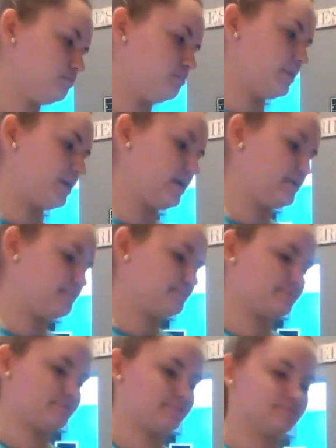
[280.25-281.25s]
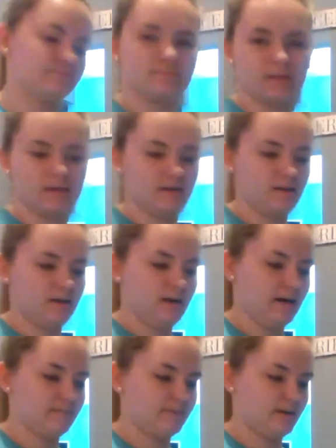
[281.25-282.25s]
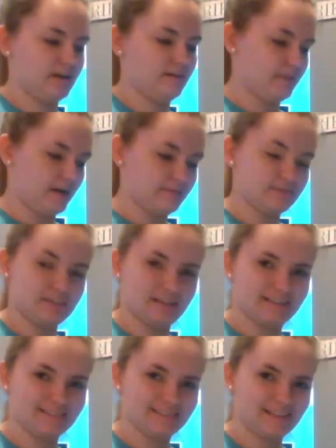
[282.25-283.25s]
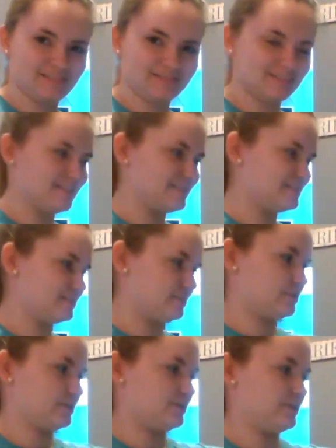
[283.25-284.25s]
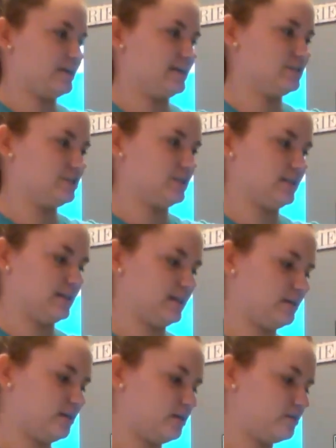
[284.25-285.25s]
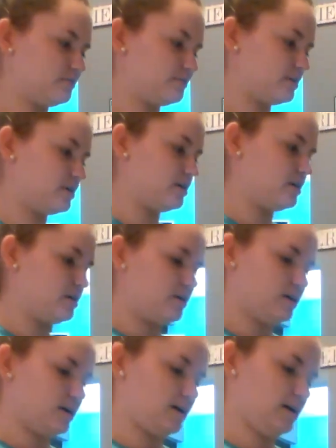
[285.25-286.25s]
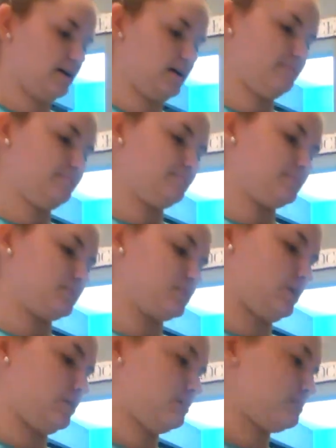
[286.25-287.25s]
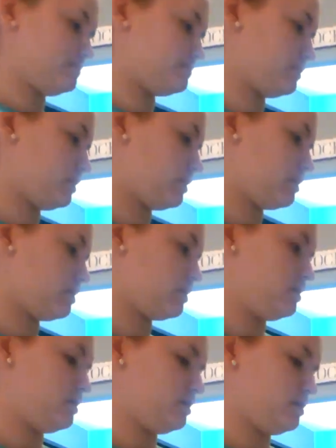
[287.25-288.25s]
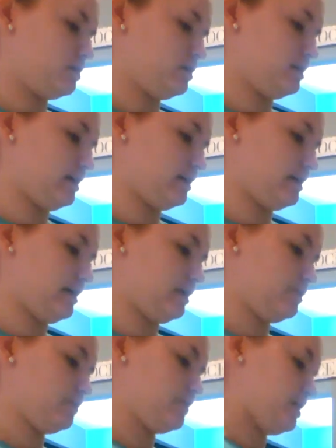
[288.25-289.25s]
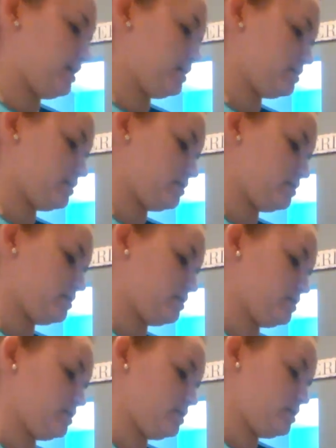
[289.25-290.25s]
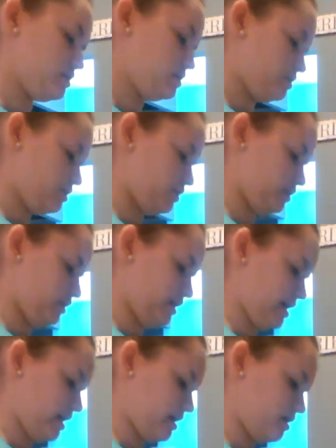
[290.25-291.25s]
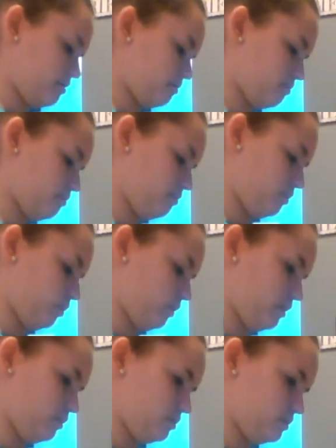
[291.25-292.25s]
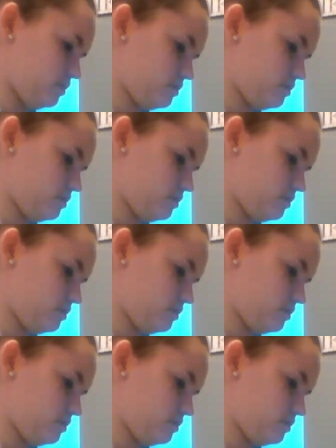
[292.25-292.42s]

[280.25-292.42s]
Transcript: But I've got 5 seconds left on this, so I'm going to go ahead and shut the heat off. So, yeah, now we've got our egg boiled.